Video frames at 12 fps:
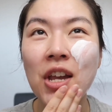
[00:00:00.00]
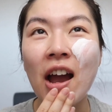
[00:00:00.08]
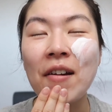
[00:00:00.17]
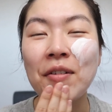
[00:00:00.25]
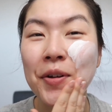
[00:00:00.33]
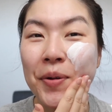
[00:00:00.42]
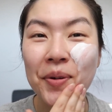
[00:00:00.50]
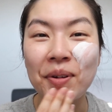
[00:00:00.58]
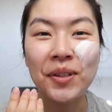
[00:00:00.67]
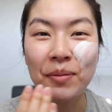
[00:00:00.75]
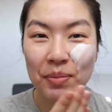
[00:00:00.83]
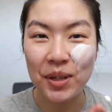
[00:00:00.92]
I would go to
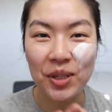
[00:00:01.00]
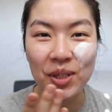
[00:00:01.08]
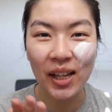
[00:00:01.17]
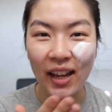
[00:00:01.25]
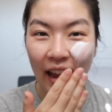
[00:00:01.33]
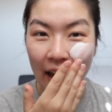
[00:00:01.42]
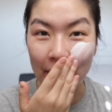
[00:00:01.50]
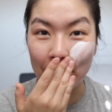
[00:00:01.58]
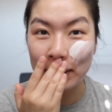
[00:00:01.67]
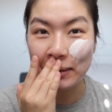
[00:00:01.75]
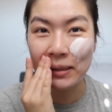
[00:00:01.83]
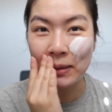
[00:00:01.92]
the beach like
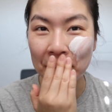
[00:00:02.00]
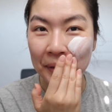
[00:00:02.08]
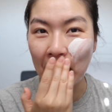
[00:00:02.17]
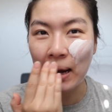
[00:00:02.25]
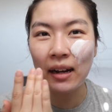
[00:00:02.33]
every single day.